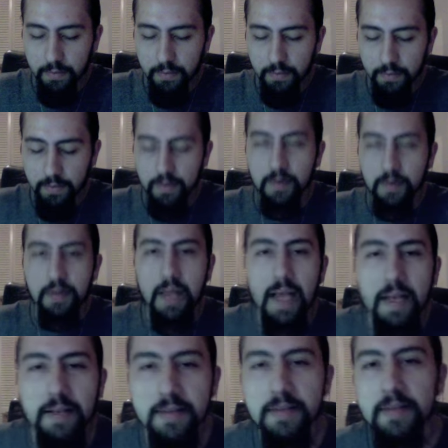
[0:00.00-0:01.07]
the
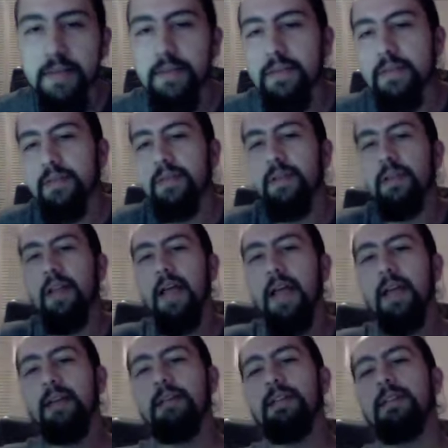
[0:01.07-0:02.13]
last
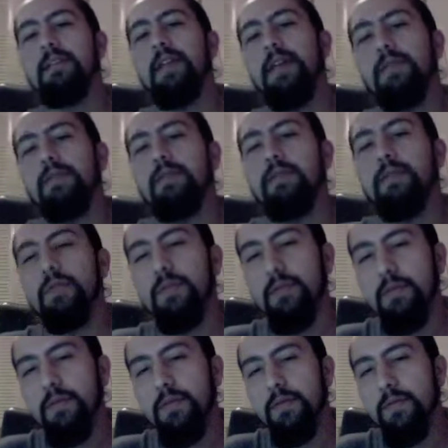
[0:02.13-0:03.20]
level,
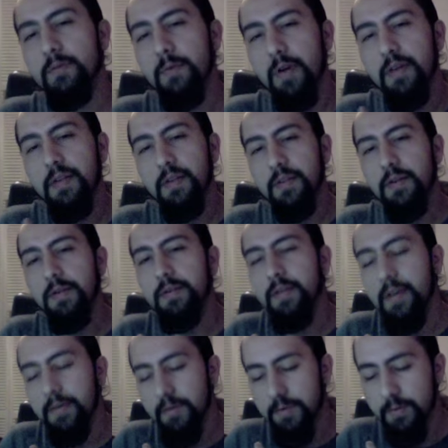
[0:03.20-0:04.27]
we're at the third
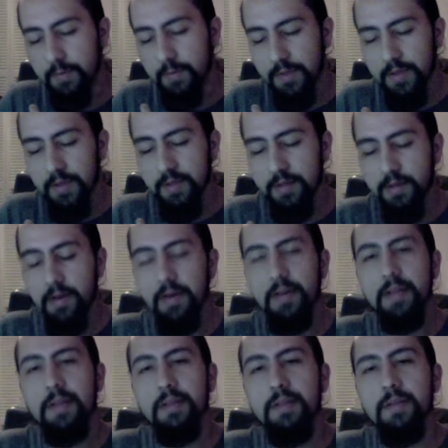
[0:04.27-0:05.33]
level with the Khazarian,
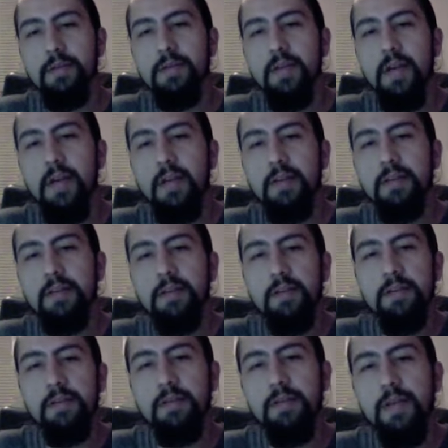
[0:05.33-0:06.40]
Hyksos, Zionist,
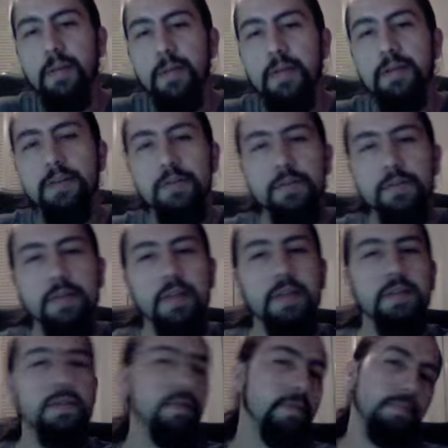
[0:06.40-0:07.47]
Talmudic
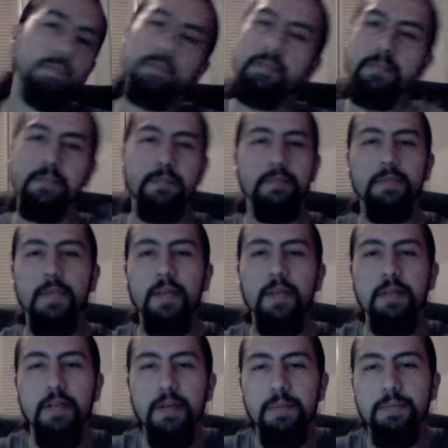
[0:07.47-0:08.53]
Judaism, that
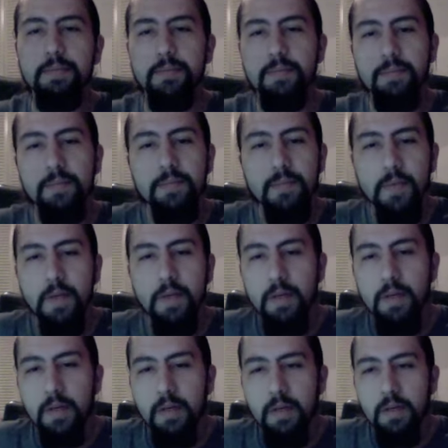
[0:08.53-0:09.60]
type.
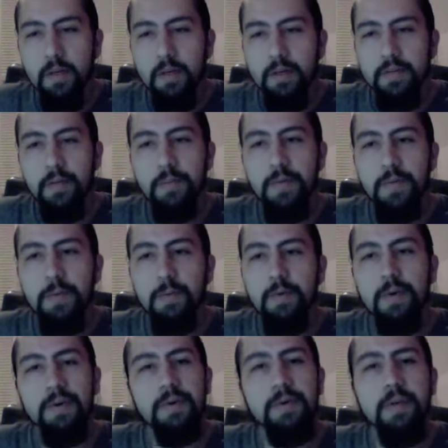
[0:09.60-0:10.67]
Some people
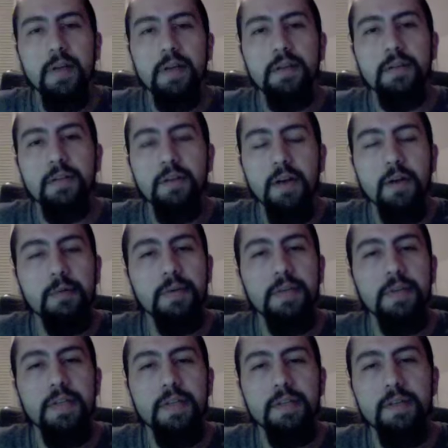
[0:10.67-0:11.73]
argue that they're not really
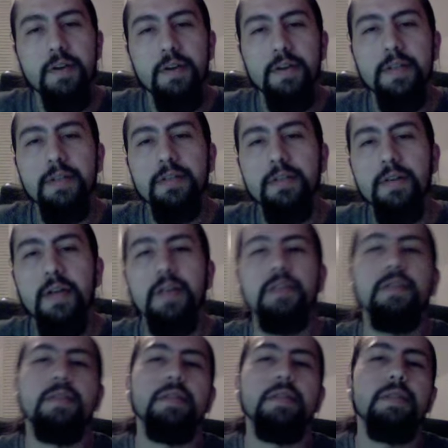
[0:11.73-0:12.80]
Khazarians, they're
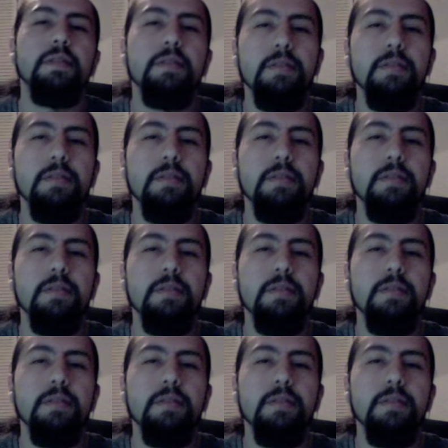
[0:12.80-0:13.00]
actually